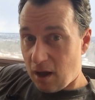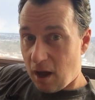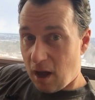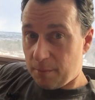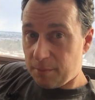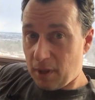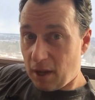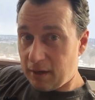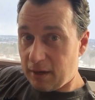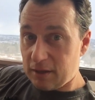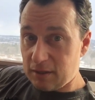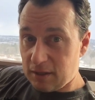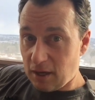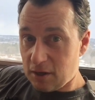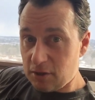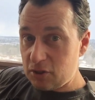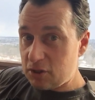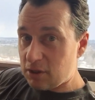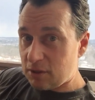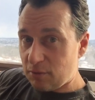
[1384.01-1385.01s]
I'm not a
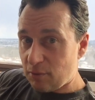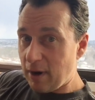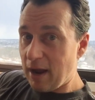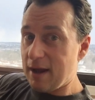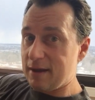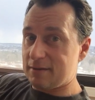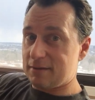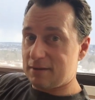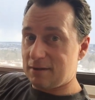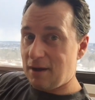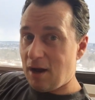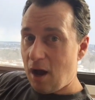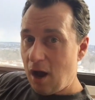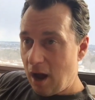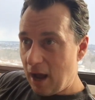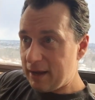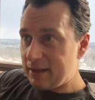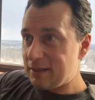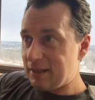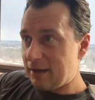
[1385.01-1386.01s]
dungeon rat.
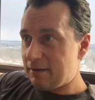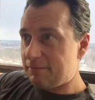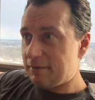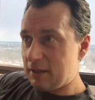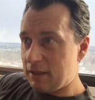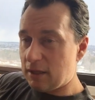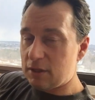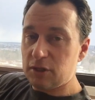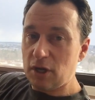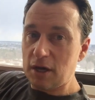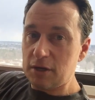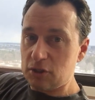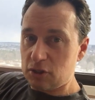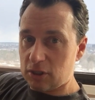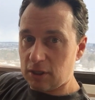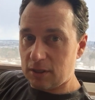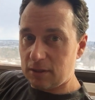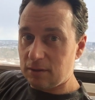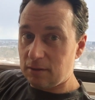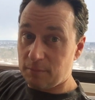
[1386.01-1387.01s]
I live in the
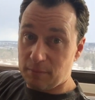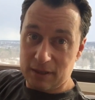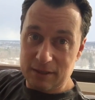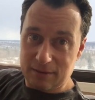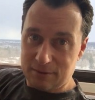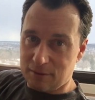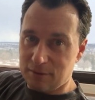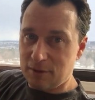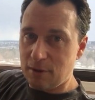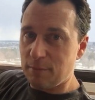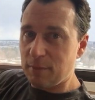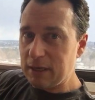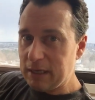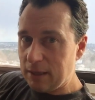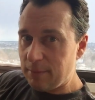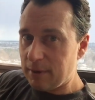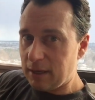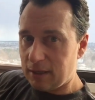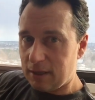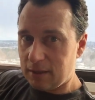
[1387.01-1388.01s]
dungeon, the
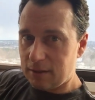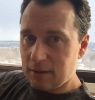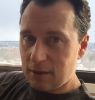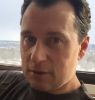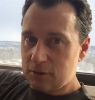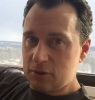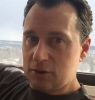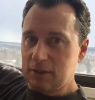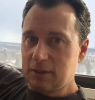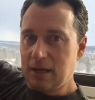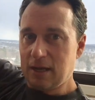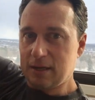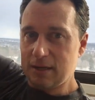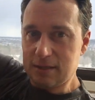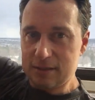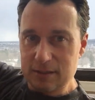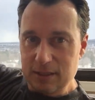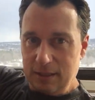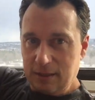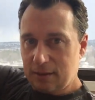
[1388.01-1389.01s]
money-making dungeon that
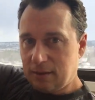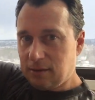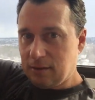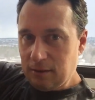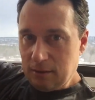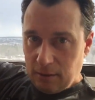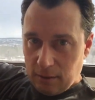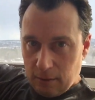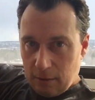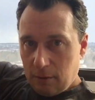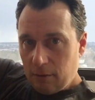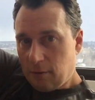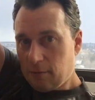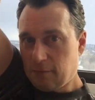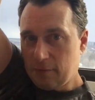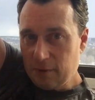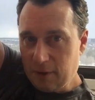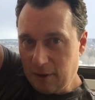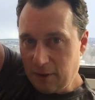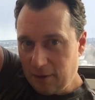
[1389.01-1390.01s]
is like
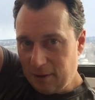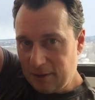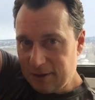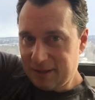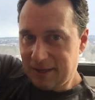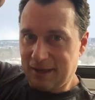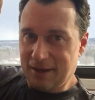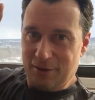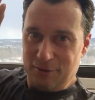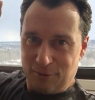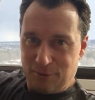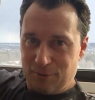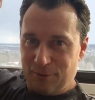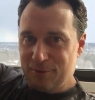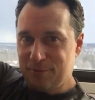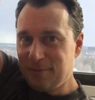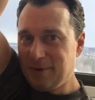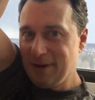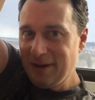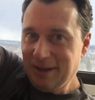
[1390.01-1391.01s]
over there in the other
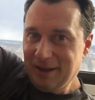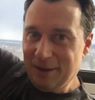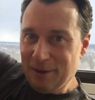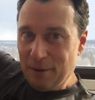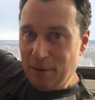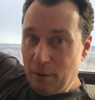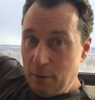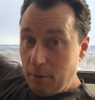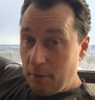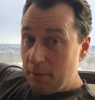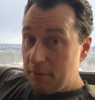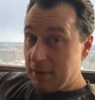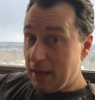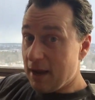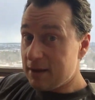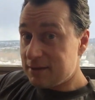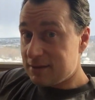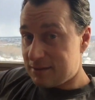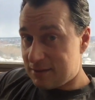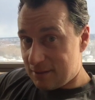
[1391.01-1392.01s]
room.
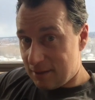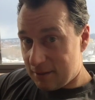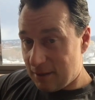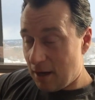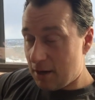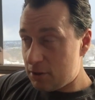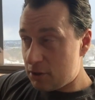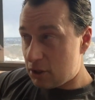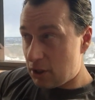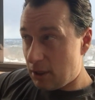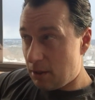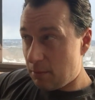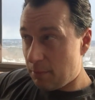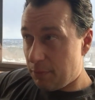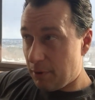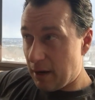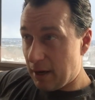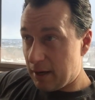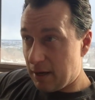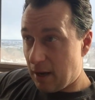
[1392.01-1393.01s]
That's the dungeon,
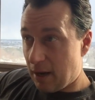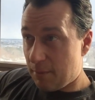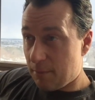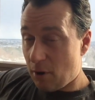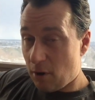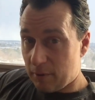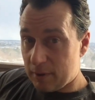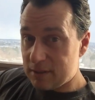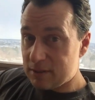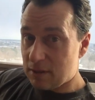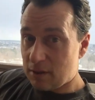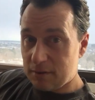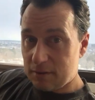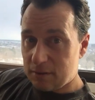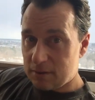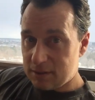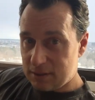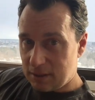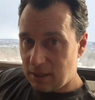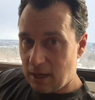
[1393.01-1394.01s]
but I'm always on
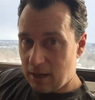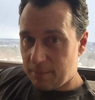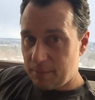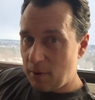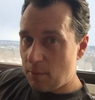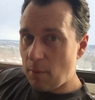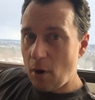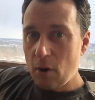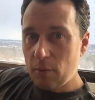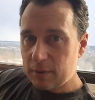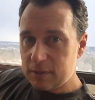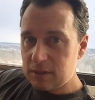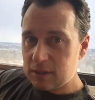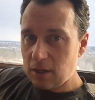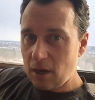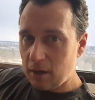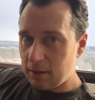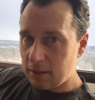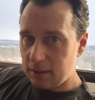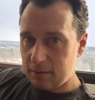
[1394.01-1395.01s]
Skype. I'm always
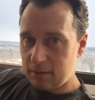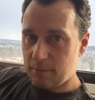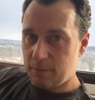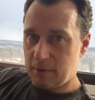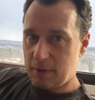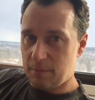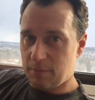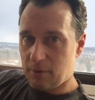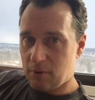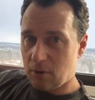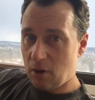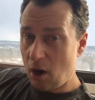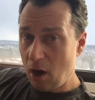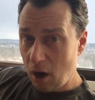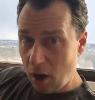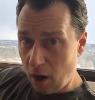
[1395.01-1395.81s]
talking to people.